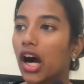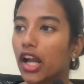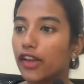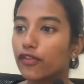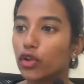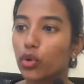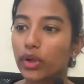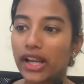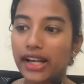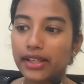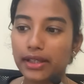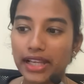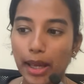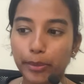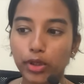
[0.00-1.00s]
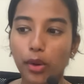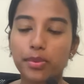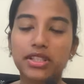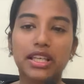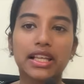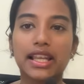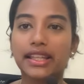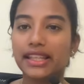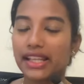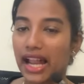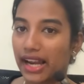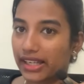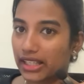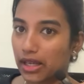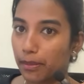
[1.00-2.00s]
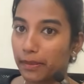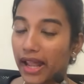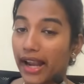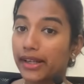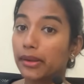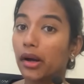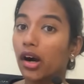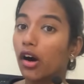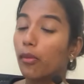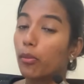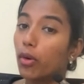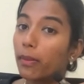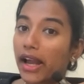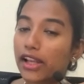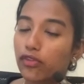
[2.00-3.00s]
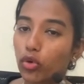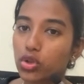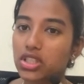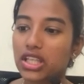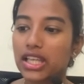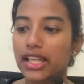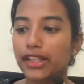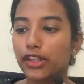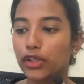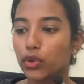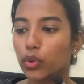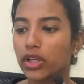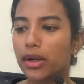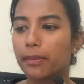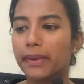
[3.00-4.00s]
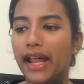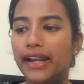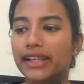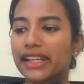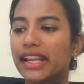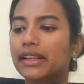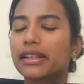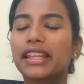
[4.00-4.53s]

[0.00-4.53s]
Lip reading: If you look at laptops ke liye, they're adding a plant. Mobile phones ke liye, they're doing a plant, right?